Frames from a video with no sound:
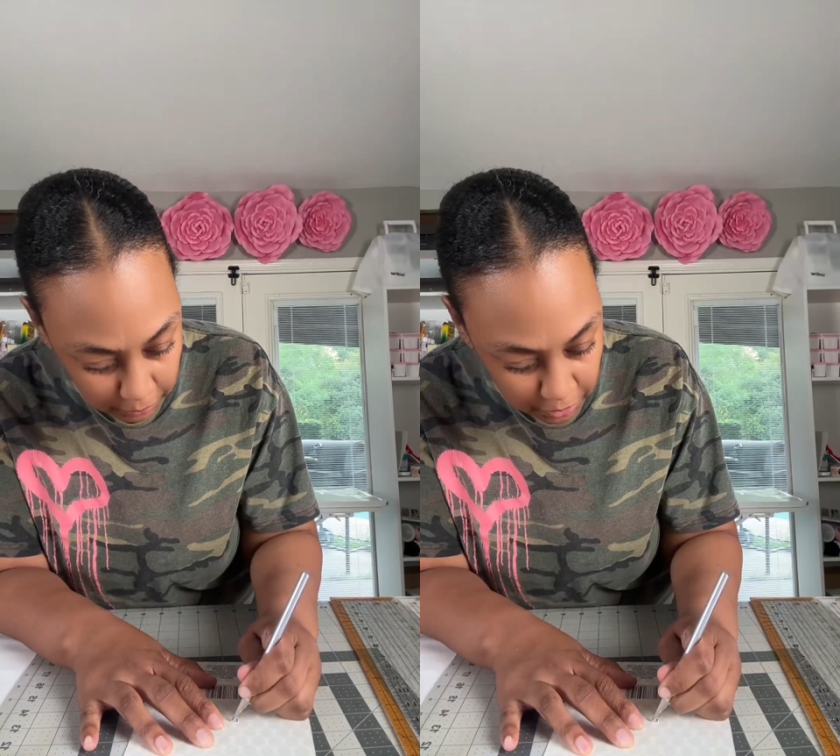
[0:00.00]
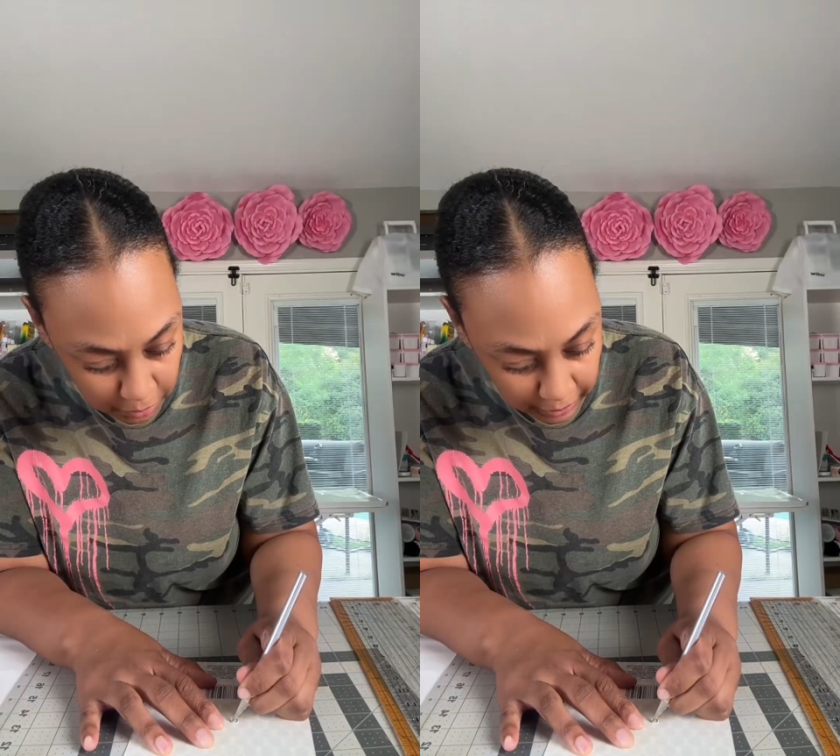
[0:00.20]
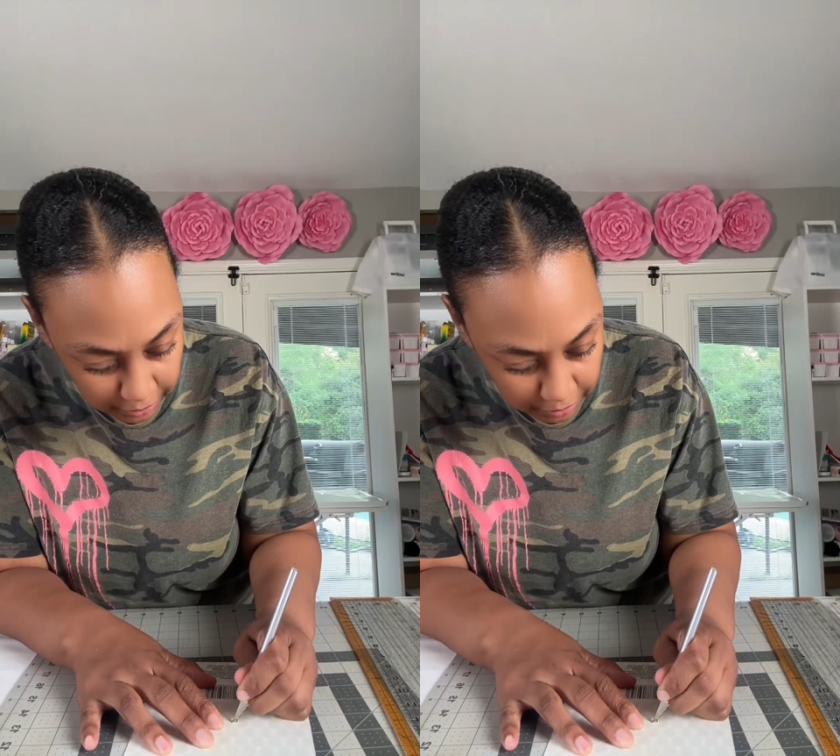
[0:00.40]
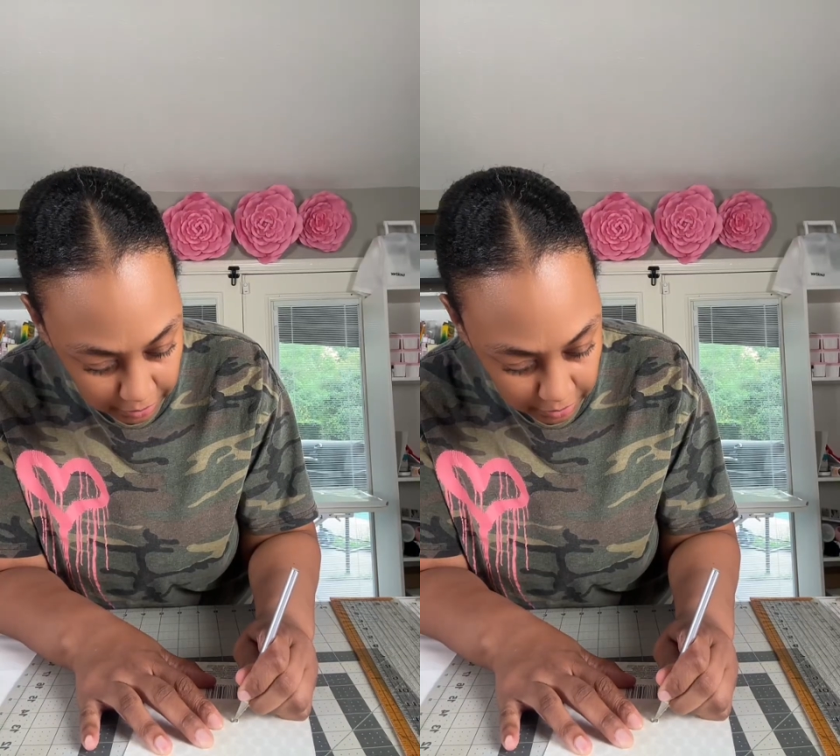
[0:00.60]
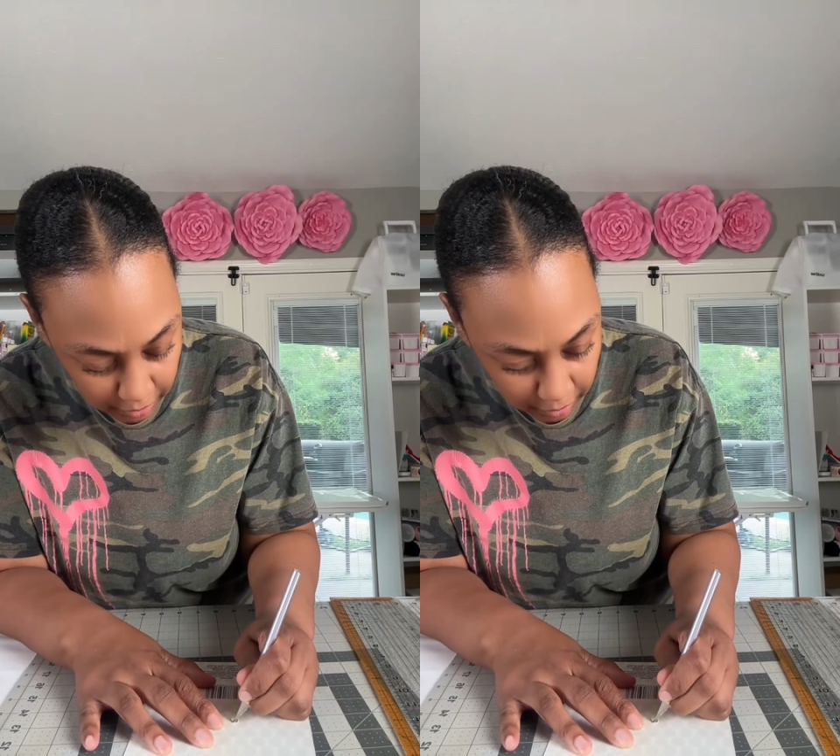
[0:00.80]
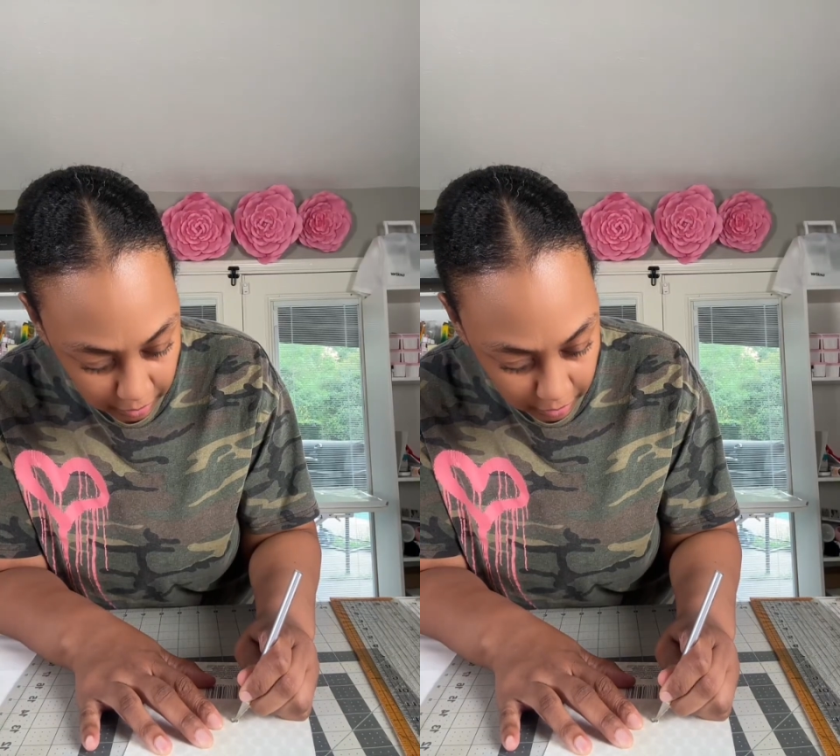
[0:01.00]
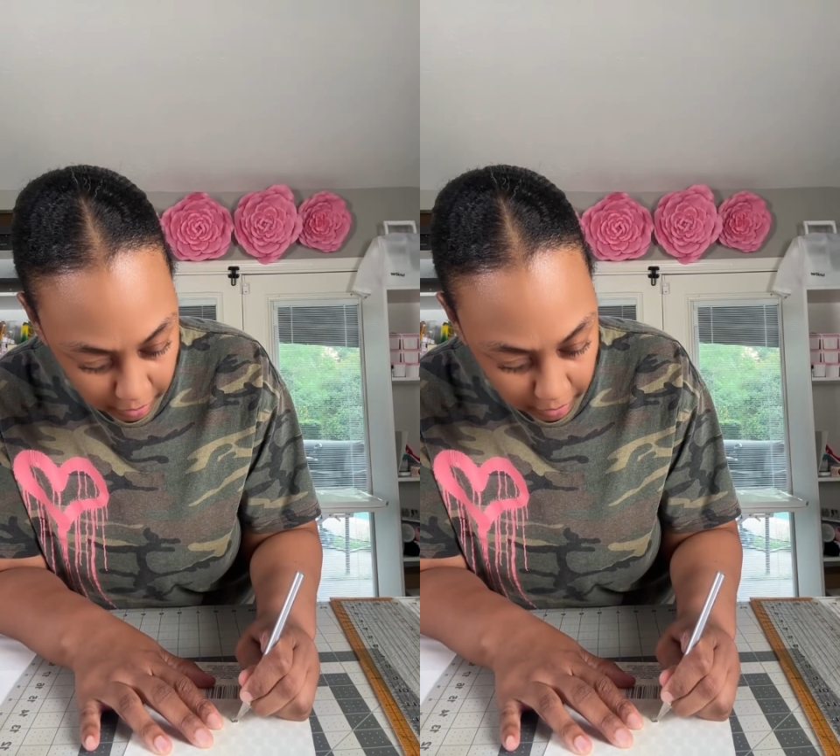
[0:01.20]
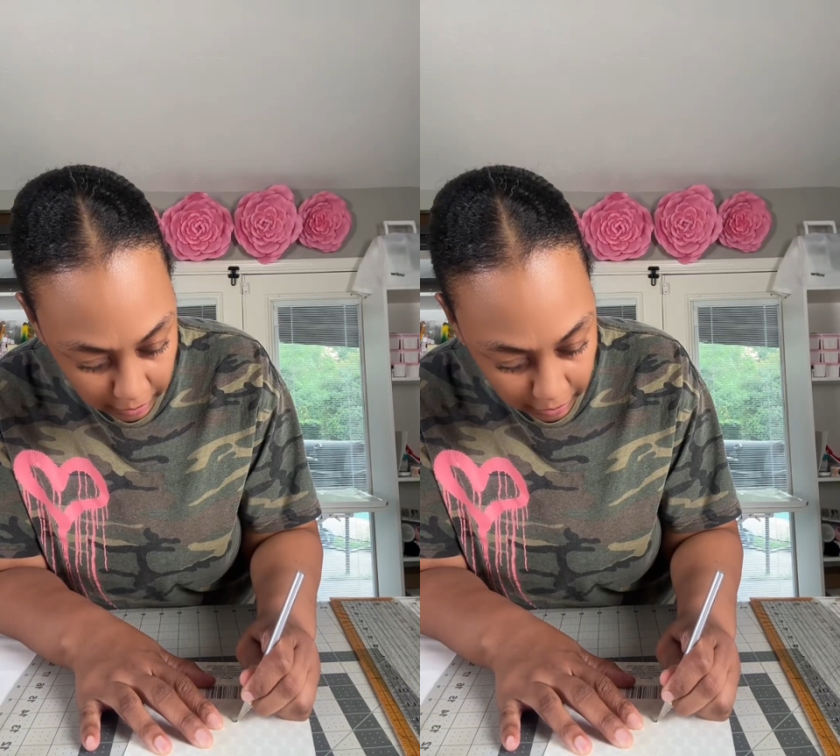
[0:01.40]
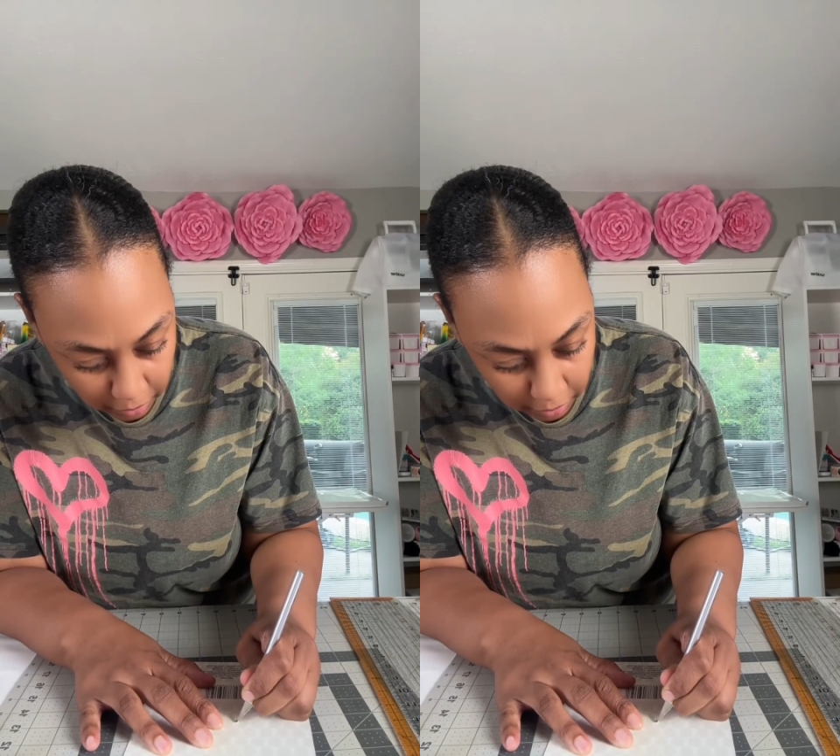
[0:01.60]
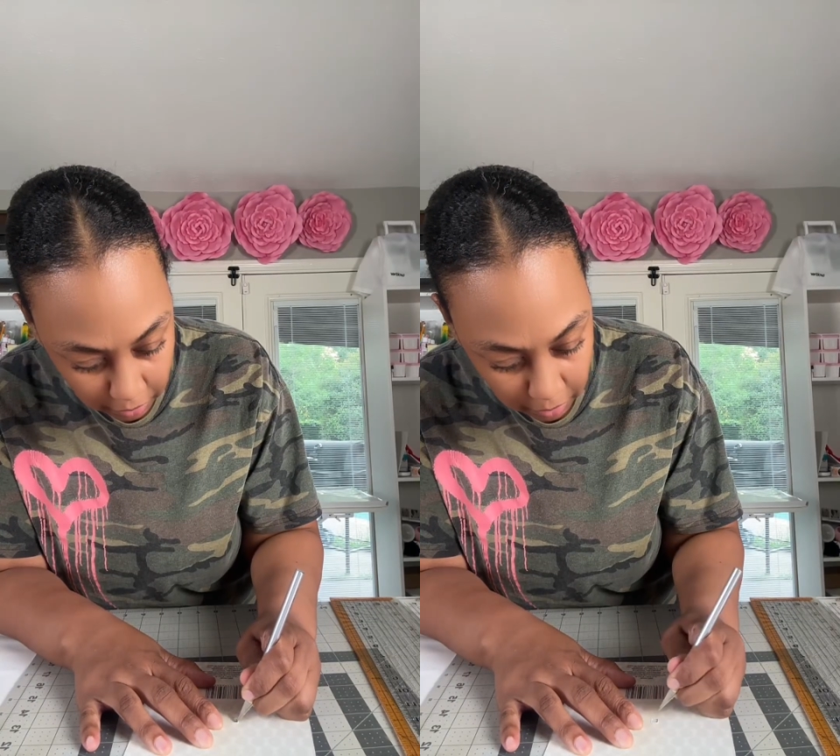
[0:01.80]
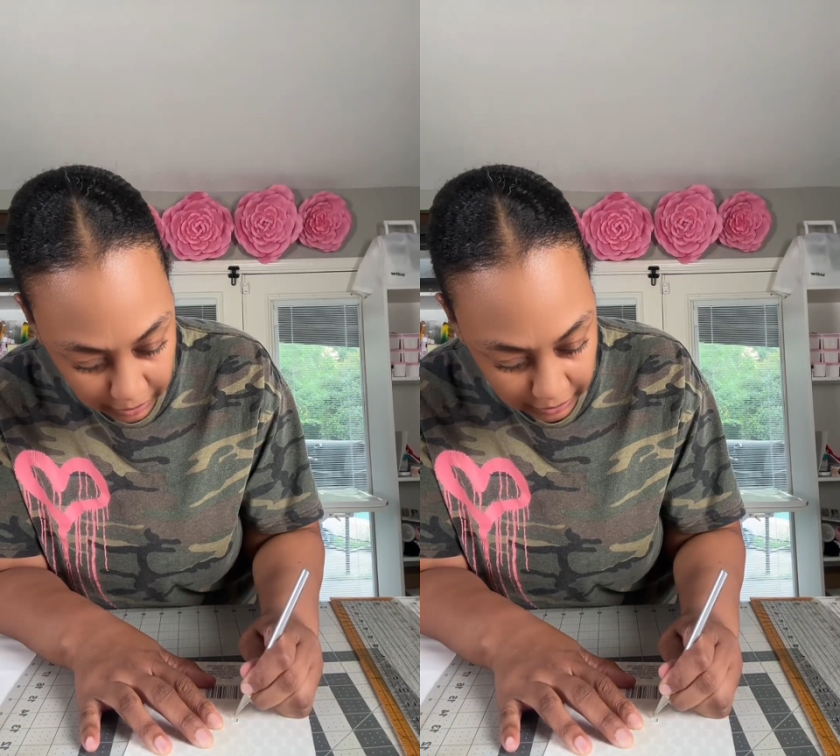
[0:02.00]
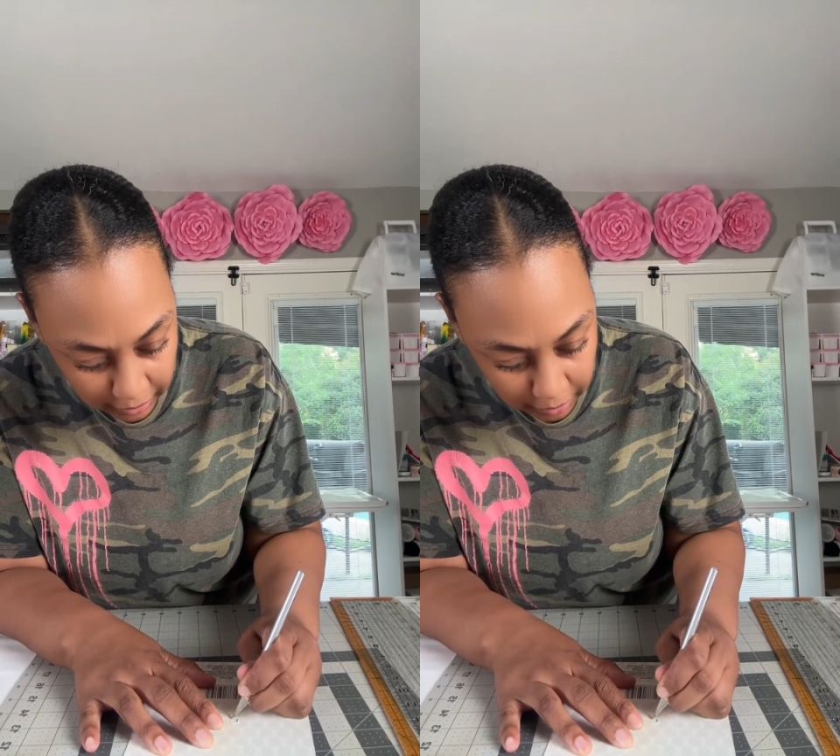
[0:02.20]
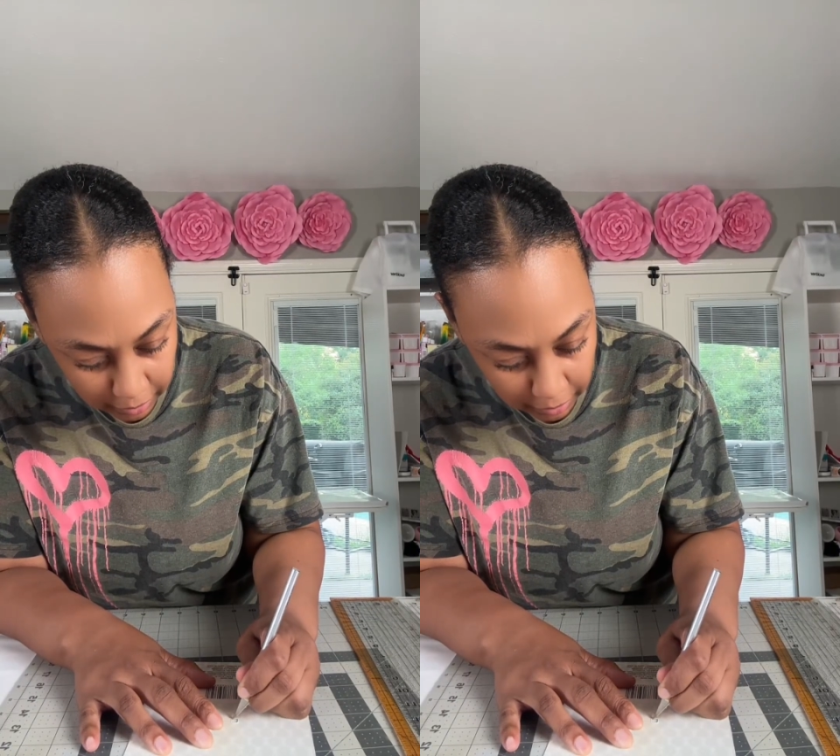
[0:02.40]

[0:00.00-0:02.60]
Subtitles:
squares that are already there.